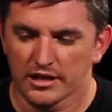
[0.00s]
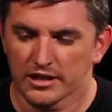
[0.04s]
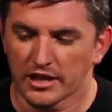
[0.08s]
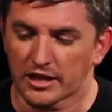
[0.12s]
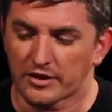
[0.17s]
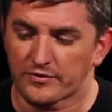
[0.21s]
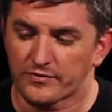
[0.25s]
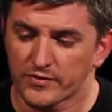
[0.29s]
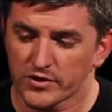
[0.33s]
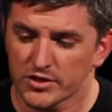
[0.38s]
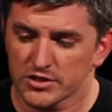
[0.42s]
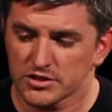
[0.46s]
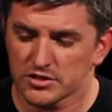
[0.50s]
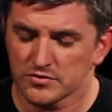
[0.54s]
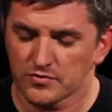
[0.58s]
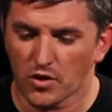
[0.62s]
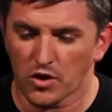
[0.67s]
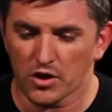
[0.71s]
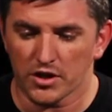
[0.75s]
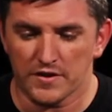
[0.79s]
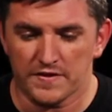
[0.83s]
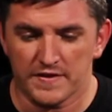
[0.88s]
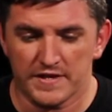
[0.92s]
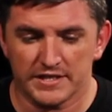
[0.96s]
Like, first of
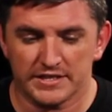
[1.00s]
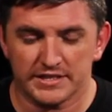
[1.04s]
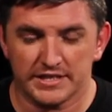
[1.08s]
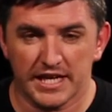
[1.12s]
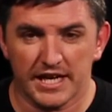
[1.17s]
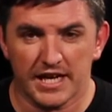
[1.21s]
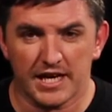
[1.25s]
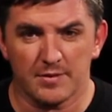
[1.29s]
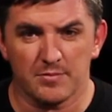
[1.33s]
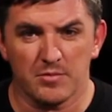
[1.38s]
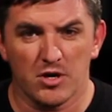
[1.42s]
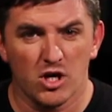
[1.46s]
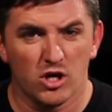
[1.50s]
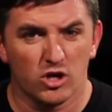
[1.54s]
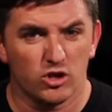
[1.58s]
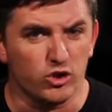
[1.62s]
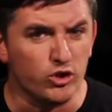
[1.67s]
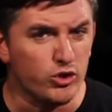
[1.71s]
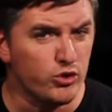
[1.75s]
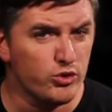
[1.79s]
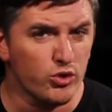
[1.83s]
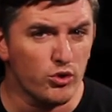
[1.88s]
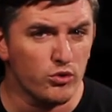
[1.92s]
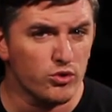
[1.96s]
all, in this game,
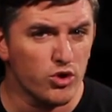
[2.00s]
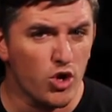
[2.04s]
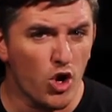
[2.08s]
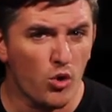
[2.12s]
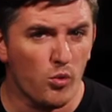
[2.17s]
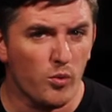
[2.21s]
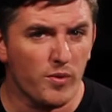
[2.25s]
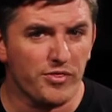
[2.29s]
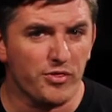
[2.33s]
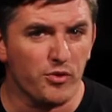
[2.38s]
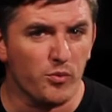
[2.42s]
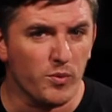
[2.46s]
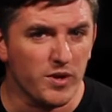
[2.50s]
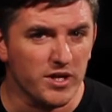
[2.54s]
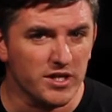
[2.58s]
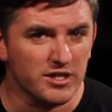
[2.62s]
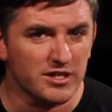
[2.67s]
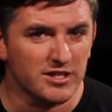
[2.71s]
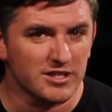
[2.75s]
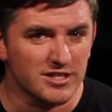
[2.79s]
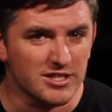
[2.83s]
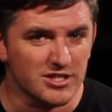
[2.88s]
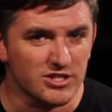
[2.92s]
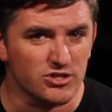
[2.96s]
you don't know what the win
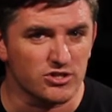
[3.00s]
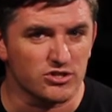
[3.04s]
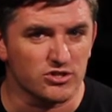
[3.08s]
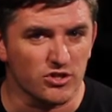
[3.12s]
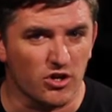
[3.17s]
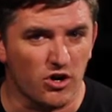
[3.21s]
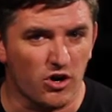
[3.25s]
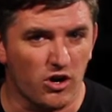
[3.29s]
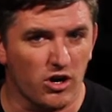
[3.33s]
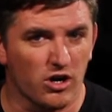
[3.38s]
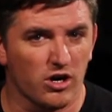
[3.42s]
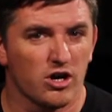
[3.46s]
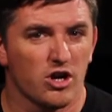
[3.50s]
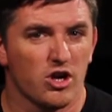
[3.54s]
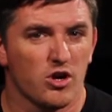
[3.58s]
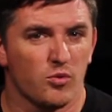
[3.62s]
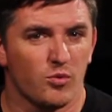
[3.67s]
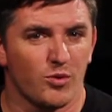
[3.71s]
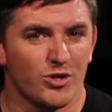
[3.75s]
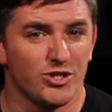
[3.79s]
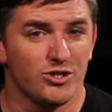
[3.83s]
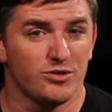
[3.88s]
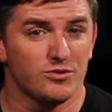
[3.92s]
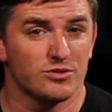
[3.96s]
conditions are
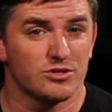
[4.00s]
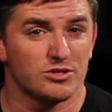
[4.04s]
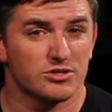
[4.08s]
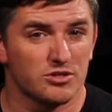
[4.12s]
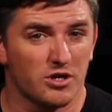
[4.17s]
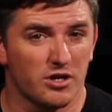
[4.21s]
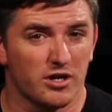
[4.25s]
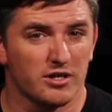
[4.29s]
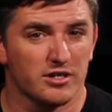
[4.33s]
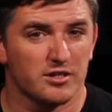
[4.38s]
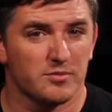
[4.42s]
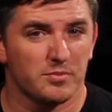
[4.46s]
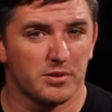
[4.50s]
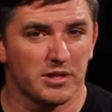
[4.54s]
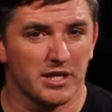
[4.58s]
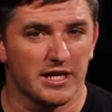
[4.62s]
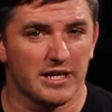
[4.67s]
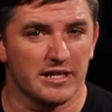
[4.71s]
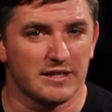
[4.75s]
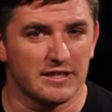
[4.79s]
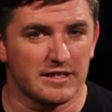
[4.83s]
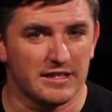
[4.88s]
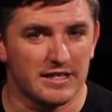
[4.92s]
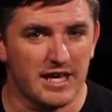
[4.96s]
when you start
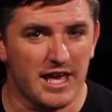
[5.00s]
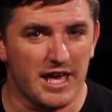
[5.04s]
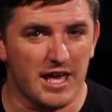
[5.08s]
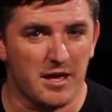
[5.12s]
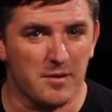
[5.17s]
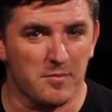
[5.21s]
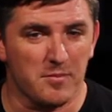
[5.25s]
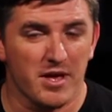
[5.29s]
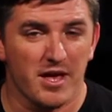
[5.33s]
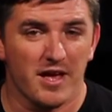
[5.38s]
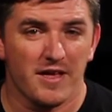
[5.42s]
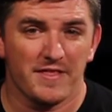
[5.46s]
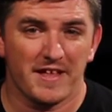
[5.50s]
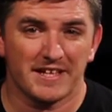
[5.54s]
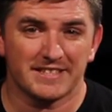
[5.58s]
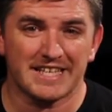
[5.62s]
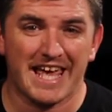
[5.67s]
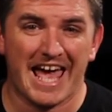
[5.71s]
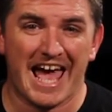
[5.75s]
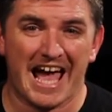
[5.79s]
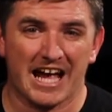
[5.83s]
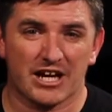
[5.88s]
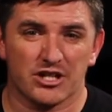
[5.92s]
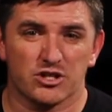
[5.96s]
playing the game. That's
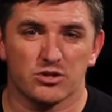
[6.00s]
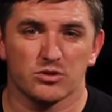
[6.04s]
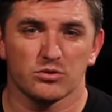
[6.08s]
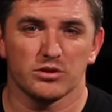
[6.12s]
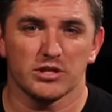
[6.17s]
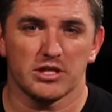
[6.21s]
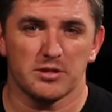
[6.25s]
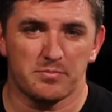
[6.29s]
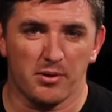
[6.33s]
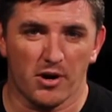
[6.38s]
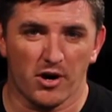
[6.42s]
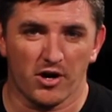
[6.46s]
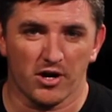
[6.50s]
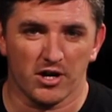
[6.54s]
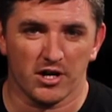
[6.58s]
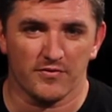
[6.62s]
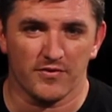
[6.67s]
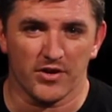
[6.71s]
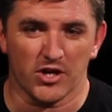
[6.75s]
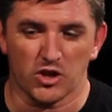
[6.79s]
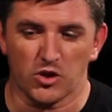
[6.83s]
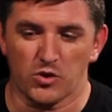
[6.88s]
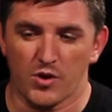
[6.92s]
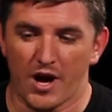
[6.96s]
actually part
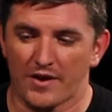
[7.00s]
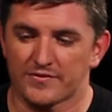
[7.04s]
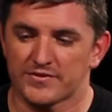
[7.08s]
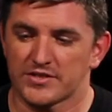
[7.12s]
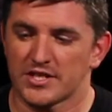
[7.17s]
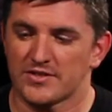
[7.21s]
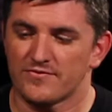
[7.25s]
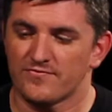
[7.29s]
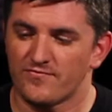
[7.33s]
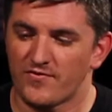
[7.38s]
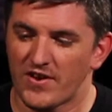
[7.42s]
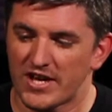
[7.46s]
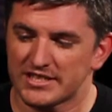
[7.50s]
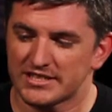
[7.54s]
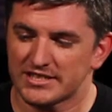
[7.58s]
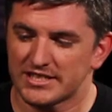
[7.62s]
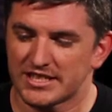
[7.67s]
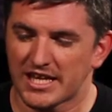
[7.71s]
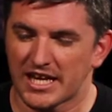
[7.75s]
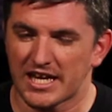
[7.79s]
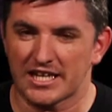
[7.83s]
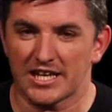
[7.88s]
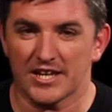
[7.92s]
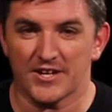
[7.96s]
of it. You have to
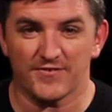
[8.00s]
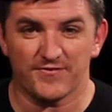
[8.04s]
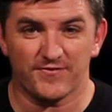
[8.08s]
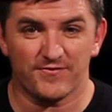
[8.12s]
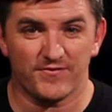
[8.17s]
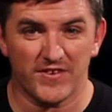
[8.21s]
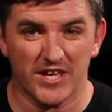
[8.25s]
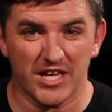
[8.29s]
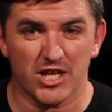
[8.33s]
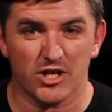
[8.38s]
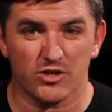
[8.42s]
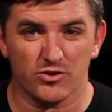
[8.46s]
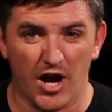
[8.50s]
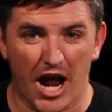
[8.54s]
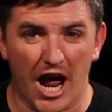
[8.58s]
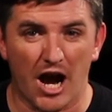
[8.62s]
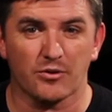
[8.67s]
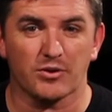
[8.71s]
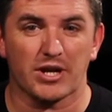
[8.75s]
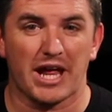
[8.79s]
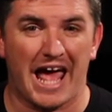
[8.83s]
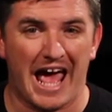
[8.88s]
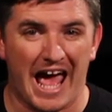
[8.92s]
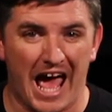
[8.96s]
investigate and figure
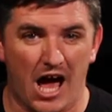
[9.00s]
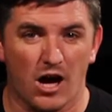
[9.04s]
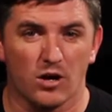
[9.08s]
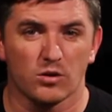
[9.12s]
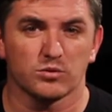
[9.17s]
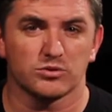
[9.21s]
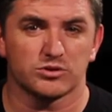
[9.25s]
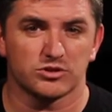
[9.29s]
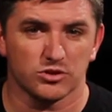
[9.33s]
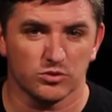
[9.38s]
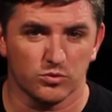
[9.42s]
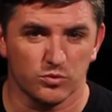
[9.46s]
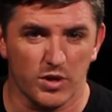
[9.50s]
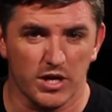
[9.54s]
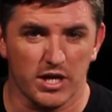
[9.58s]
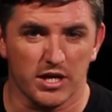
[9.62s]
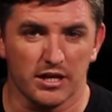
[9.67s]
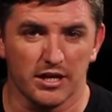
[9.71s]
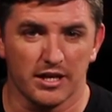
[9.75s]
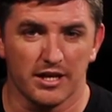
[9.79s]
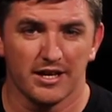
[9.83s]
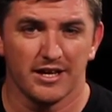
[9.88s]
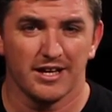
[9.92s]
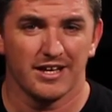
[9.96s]
out how to
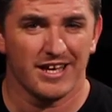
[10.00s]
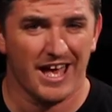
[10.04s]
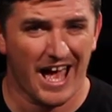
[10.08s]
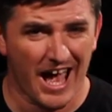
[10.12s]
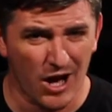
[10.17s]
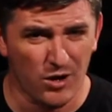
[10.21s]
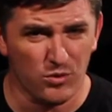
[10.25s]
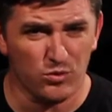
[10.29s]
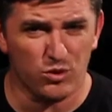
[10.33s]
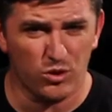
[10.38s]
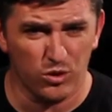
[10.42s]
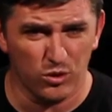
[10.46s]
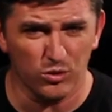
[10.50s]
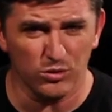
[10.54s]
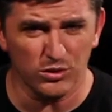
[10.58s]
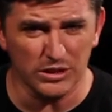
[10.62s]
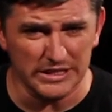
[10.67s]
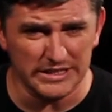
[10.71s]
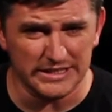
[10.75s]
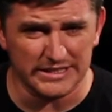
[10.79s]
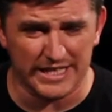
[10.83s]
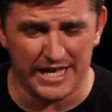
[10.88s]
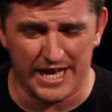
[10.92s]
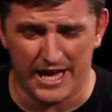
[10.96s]
win. How
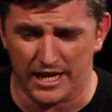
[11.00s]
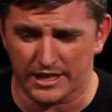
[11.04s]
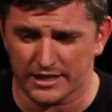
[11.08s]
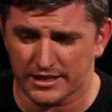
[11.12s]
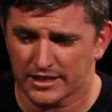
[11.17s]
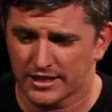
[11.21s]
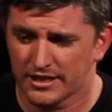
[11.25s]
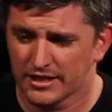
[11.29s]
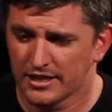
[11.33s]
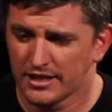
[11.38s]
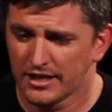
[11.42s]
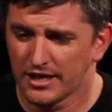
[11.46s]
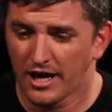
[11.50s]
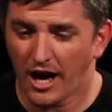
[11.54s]
cool is that?